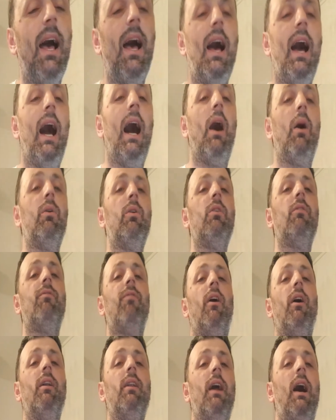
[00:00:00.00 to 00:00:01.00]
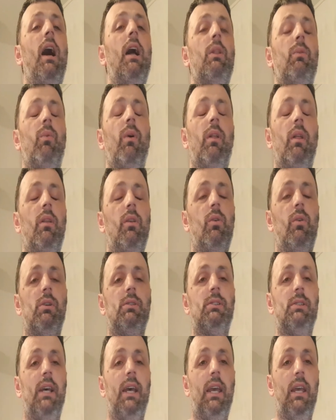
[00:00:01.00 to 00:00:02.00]
how do you find out whether you're
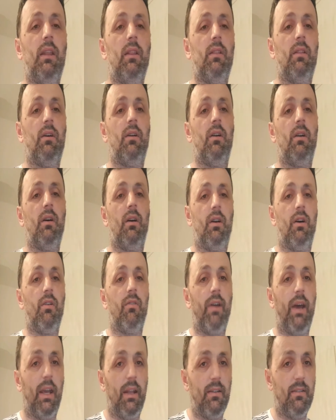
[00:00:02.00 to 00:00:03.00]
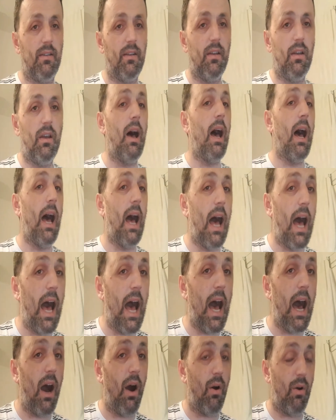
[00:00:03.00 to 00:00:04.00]
saying the correct
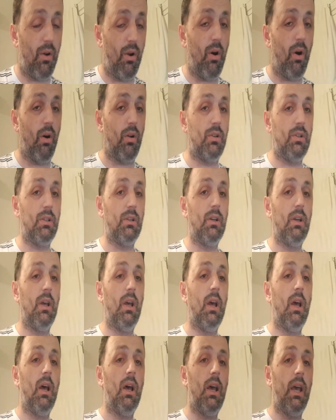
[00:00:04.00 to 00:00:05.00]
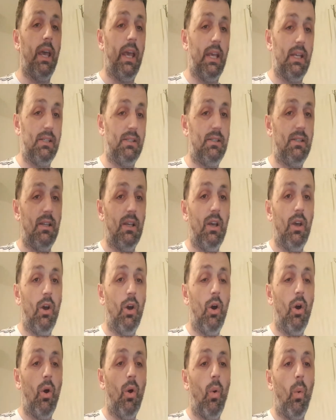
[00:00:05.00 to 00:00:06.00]
ha or not? Is
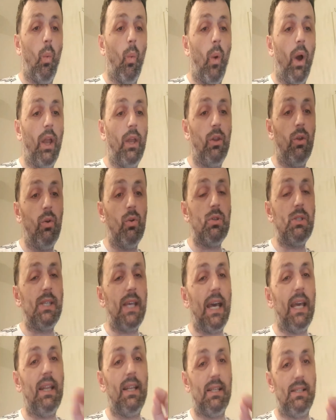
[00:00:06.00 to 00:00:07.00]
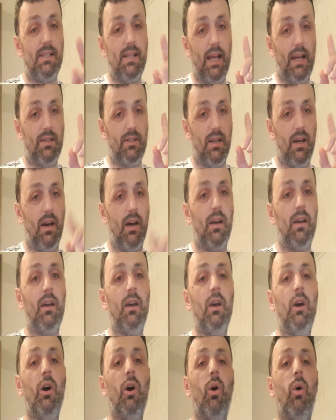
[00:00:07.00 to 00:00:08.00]
when you say this letter,
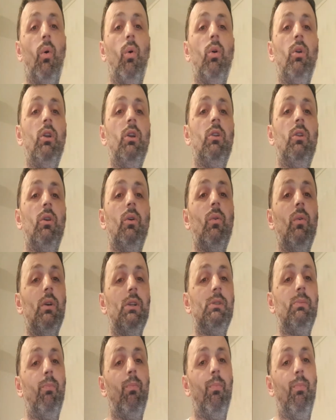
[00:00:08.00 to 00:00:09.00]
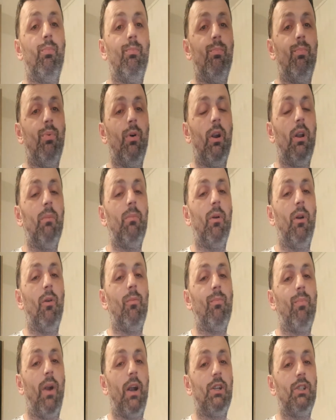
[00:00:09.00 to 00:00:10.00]
all you do is put a bit of
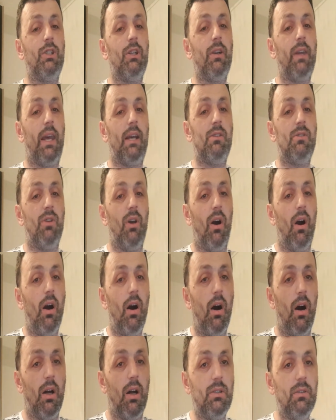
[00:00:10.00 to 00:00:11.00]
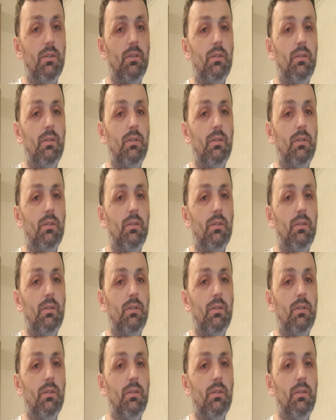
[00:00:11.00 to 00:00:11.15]
pressure against your heart.